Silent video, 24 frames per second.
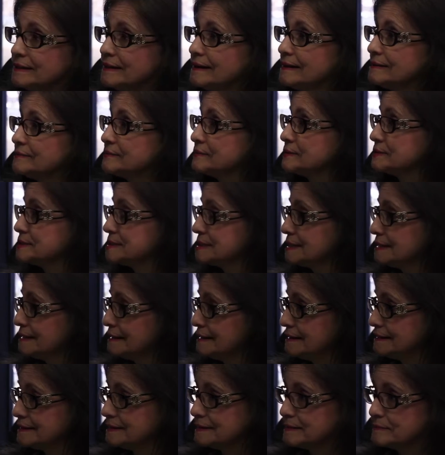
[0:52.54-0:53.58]
condition
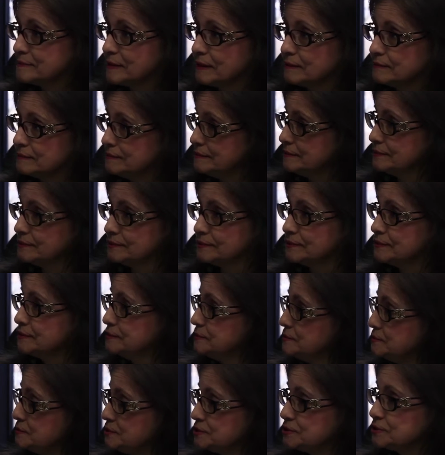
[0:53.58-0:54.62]
and didn't do
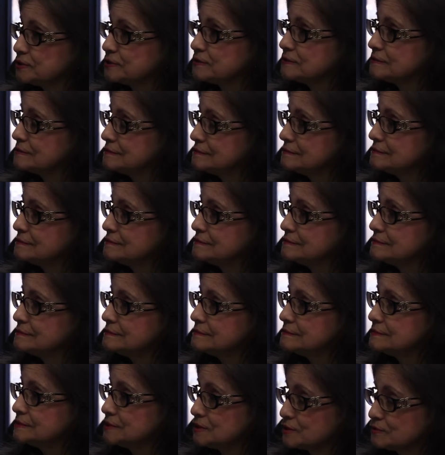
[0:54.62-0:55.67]
anything to remedy the
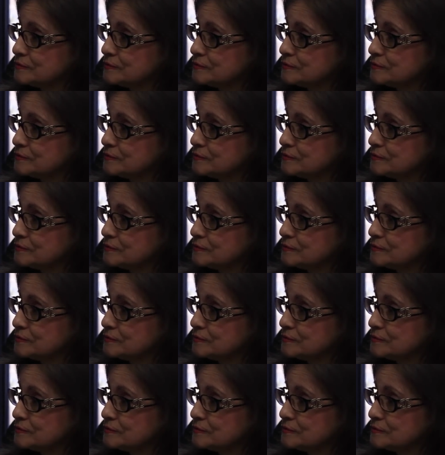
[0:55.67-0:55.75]
condition?